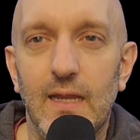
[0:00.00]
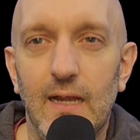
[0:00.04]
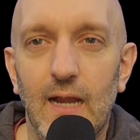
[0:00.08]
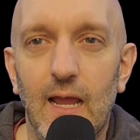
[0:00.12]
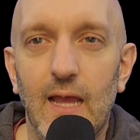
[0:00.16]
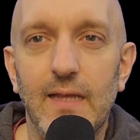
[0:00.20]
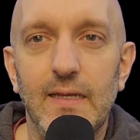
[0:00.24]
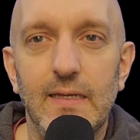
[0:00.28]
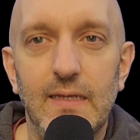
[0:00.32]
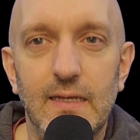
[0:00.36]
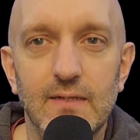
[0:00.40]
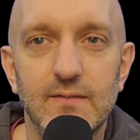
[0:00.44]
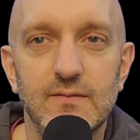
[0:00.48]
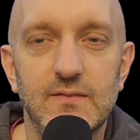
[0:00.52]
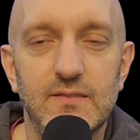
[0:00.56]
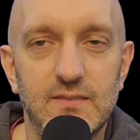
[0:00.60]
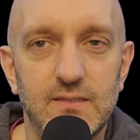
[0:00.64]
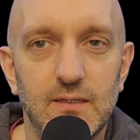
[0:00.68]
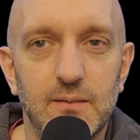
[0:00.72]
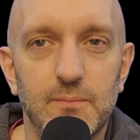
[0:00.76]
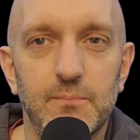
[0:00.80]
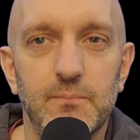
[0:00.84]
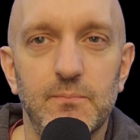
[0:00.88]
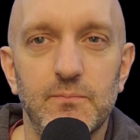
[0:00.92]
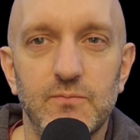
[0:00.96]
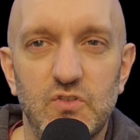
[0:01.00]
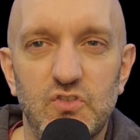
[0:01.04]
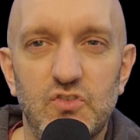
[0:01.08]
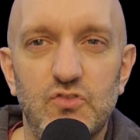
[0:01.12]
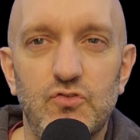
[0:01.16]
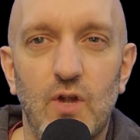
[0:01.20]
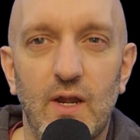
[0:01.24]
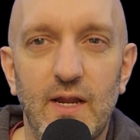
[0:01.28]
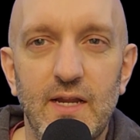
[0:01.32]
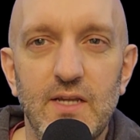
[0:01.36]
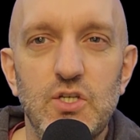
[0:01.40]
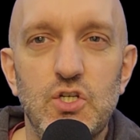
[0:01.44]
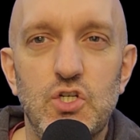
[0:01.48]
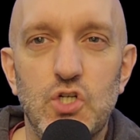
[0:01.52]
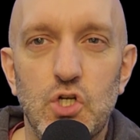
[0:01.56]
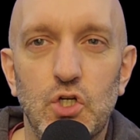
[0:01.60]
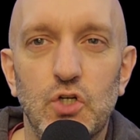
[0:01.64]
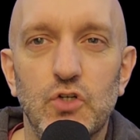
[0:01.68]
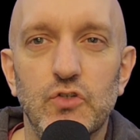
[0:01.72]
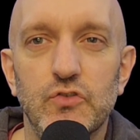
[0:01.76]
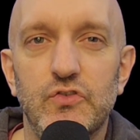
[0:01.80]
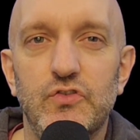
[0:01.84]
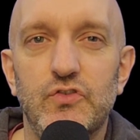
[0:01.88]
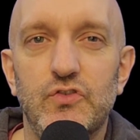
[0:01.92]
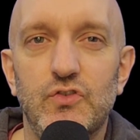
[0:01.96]
get some
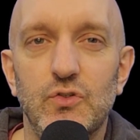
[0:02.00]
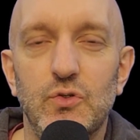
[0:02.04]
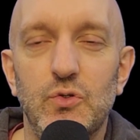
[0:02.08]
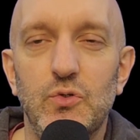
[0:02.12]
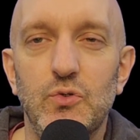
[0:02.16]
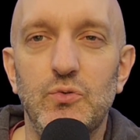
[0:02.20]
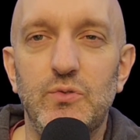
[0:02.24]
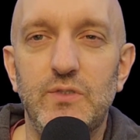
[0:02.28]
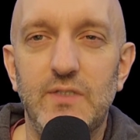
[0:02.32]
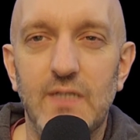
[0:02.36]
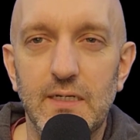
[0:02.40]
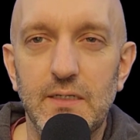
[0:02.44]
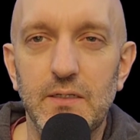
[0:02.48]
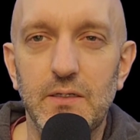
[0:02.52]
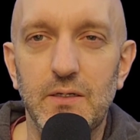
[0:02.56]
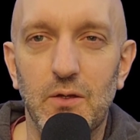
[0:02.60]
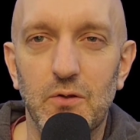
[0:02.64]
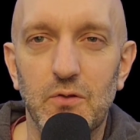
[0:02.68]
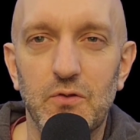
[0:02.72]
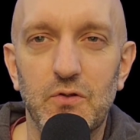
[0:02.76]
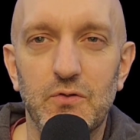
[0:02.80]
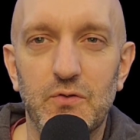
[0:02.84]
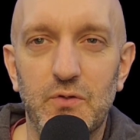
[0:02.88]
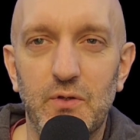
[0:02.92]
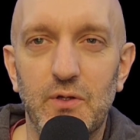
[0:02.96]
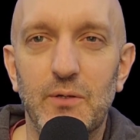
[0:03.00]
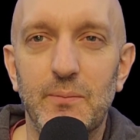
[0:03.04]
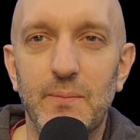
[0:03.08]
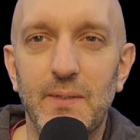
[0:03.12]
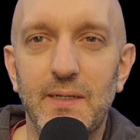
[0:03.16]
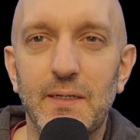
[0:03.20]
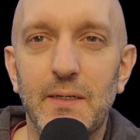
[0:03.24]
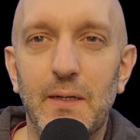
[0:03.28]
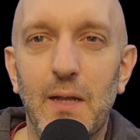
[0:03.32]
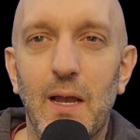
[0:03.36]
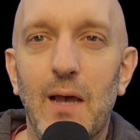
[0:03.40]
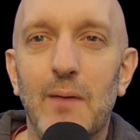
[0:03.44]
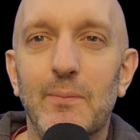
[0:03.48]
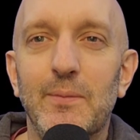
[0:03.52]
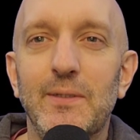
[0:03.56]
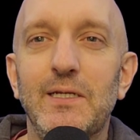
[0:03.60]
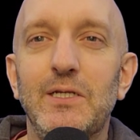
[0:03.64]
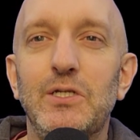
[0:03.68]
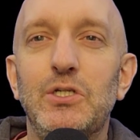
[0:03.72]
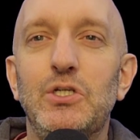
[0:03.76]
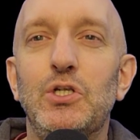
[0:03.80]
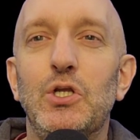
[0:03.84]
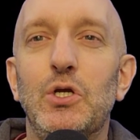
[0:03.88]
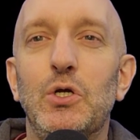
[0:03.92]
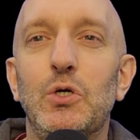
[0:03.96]
strangers who didn't know there's going to be a
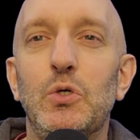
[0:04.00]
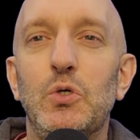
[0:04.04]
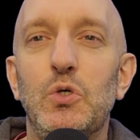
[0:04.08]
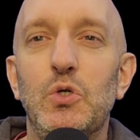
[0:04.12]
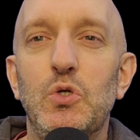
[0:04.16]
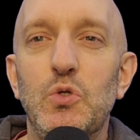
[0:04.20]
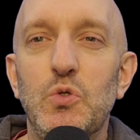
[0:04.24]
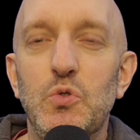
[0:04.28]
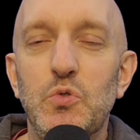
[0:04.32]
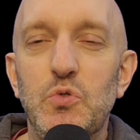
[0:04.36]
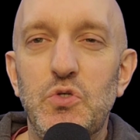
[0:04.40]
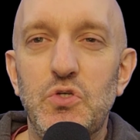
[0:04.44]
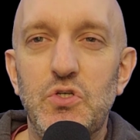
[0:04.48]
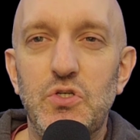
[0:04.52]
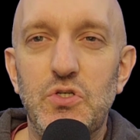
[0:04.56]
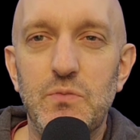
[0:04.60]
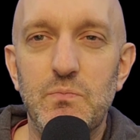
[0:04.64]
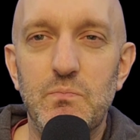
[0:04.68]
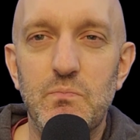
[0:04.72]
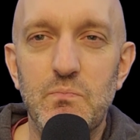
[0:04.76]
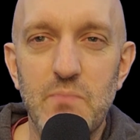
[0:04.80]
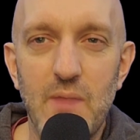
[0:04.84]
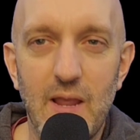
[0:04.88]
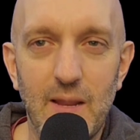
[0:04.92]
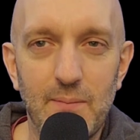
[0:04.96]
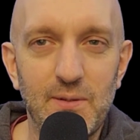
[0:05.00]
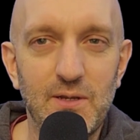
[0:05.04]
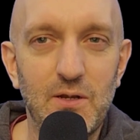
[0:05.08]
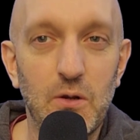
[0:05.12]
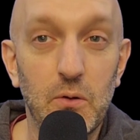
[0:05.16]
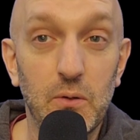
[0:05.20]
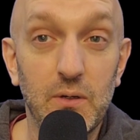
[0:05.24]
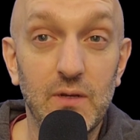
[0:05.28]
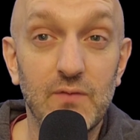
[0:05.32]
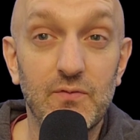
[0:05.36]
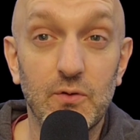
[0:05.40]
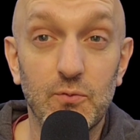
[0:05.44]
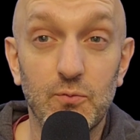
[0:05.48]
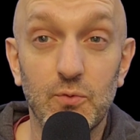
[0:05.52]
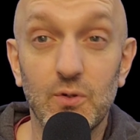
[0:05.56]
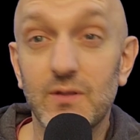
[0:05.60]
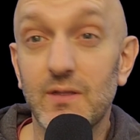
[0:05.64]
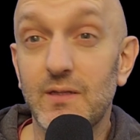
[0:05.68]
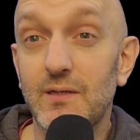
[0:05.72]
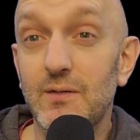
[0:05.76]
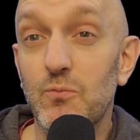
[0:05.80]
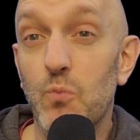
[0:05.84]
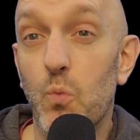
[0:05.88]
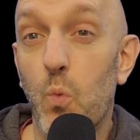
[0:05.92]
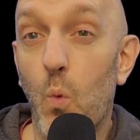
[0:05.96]
comedy show, who maybe don't even
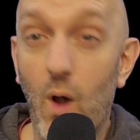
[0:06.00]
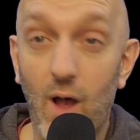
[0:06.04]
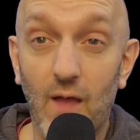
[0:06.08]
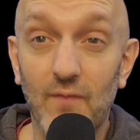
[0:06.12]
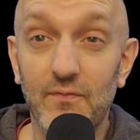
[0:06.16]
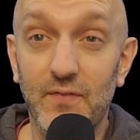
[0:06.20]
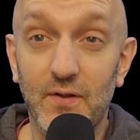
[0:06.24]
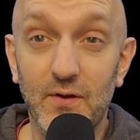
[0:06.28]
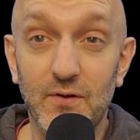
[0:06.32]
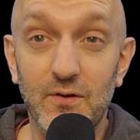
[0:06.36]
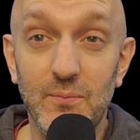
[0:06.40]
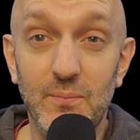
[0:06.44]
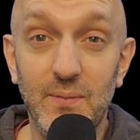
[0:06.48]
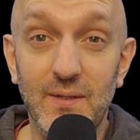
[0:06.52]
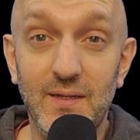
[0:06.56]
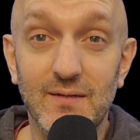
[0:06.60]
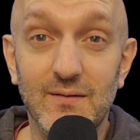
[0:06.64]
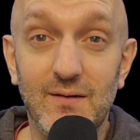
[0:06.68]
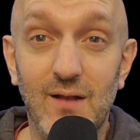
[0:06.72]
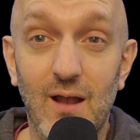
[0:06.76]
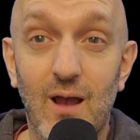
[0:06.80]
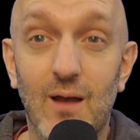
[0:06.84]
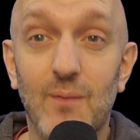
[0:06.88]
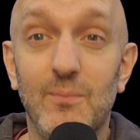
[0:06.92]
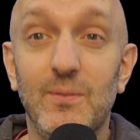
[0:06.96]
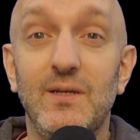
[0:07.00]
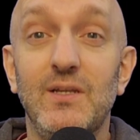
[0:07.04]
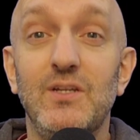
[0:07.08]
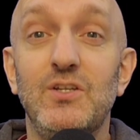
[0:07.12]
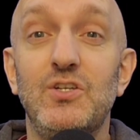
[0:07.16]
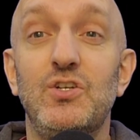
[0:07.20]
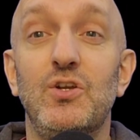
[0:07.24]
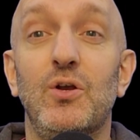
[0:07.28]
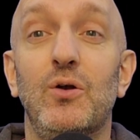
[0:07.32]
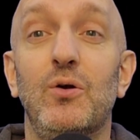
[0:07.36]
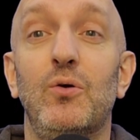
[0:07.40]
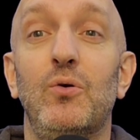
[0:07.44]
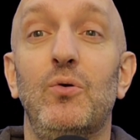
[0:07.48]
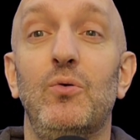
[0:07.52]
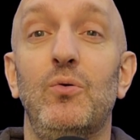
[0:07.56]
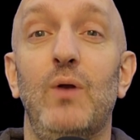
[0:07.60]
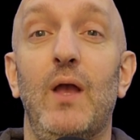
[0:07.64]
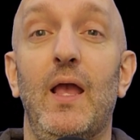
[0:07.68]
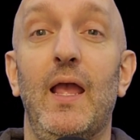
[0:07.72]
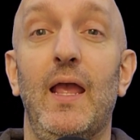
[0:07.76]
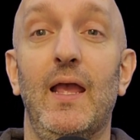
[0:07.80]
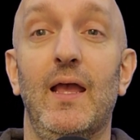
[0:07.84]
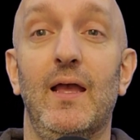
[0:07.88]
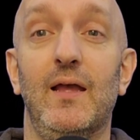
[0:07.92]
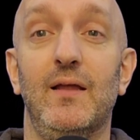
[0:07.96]
really want there to be a comedy show,
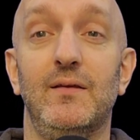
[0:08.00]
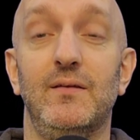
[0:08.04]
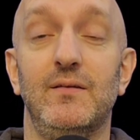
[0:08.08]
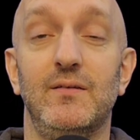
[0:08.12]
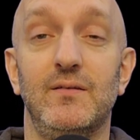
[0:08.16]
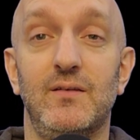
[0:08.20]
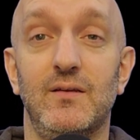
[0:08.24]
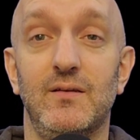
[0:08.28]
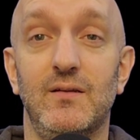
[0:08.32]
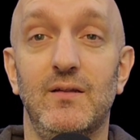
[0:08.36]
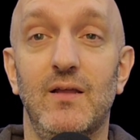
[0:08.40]
and